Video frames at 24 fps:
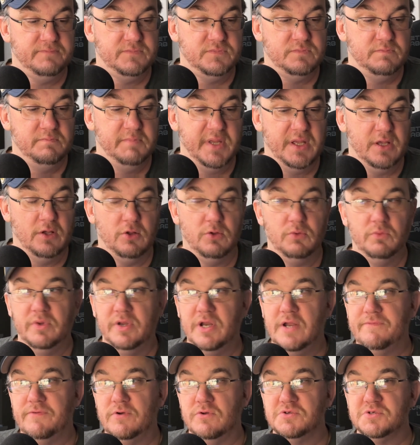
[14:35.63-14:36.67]
meal
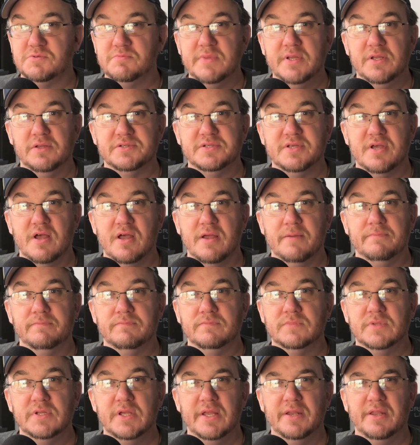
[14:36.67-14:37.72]
whenever it was mealtime.
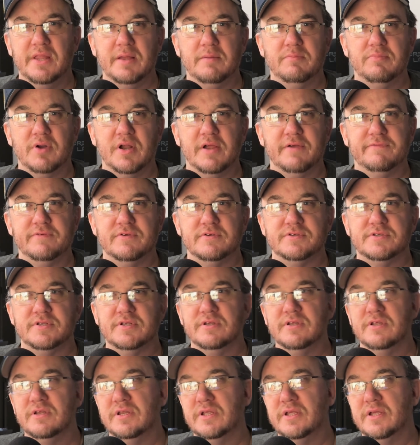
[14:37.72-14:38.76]
He had like breakfast, and
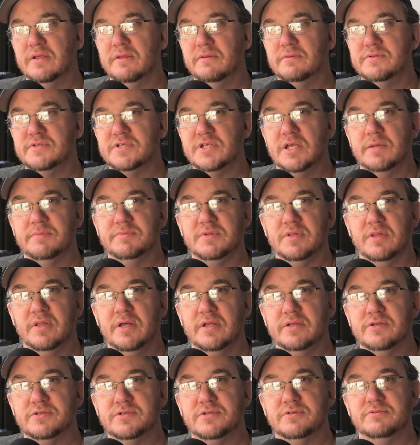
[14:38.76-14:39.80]
then he skipped
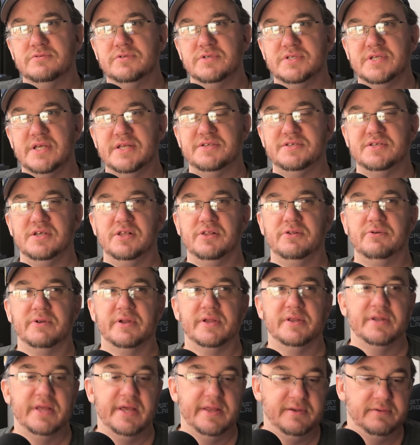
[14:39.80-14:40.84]
lunch, just had celery,
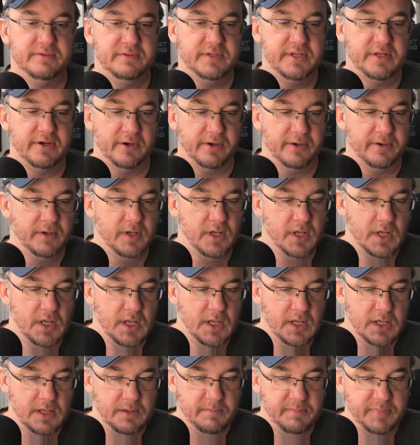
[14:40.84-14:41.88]
and had dinner.
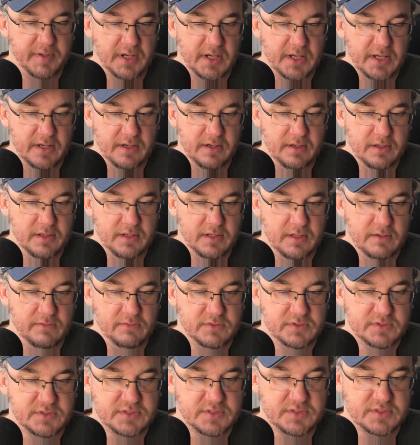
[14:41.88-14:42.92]
But it
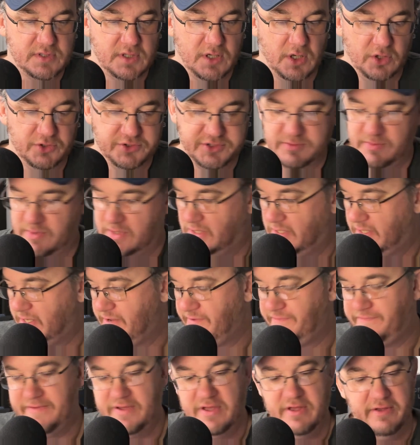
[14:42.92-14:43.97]
was ultimately a
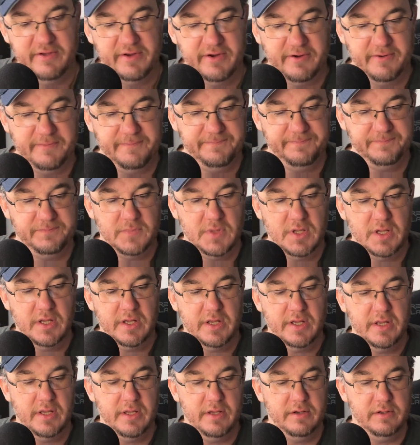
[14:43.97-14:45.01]
failure.
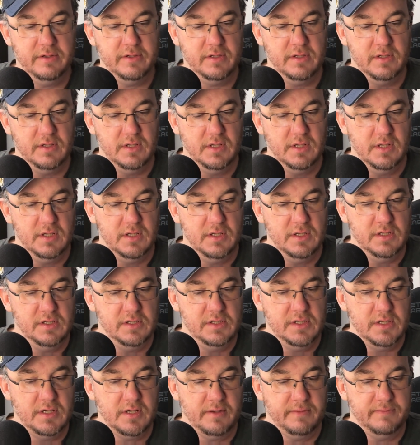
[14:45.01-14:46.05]
And
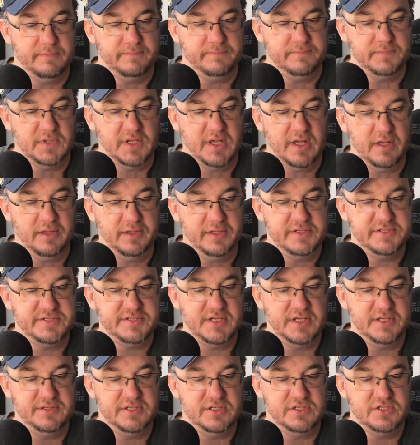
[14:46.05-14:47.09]
yeah, Kelly
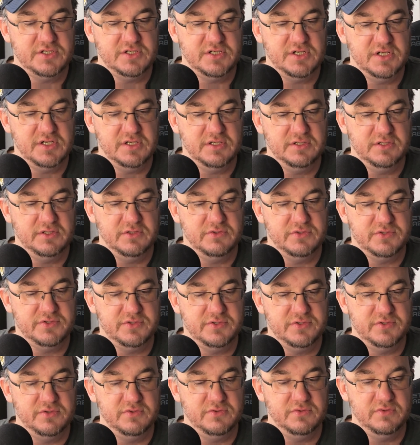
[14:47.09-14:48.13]
said that she used
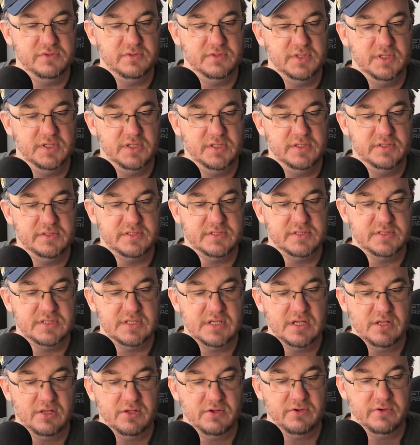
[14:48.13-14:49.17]
to eat
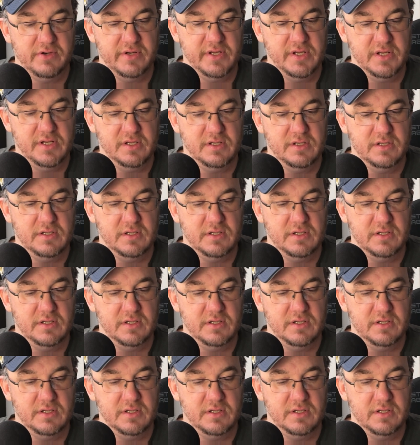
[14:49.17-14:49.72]
celery